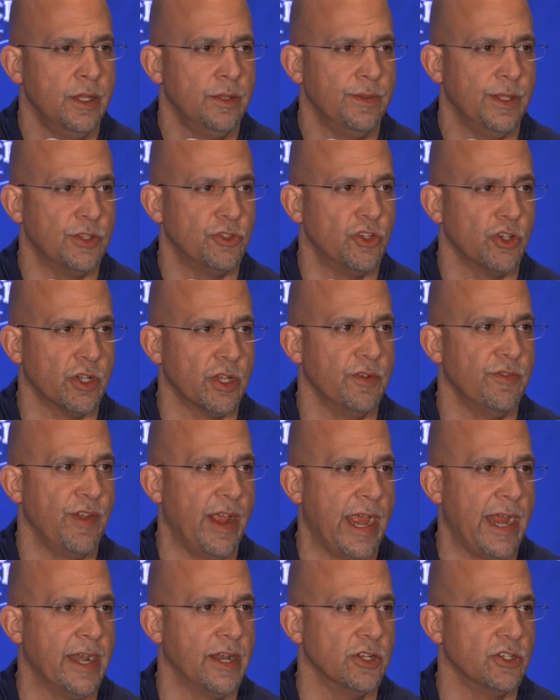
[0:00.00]
that took
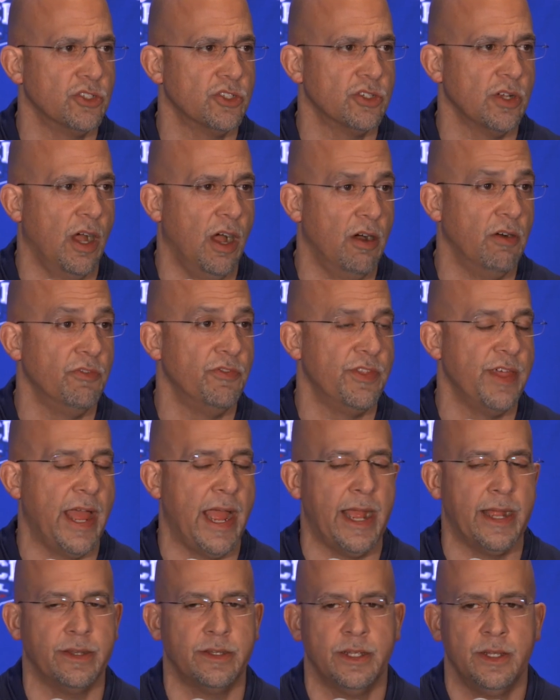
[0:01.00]
advantage of
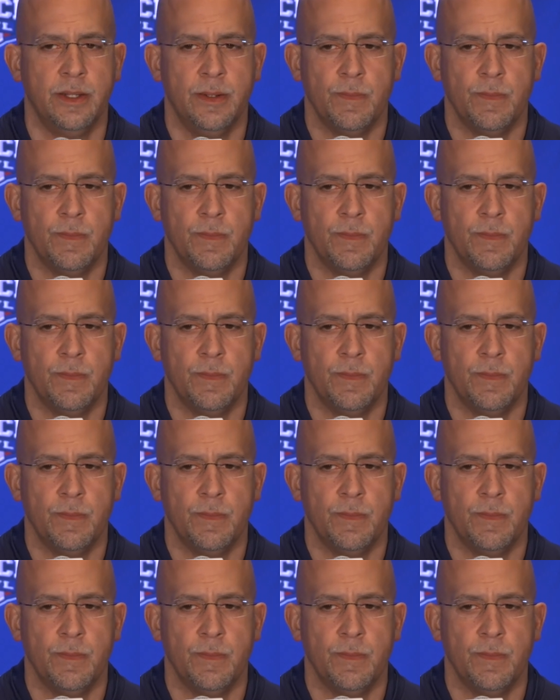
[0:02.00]
that,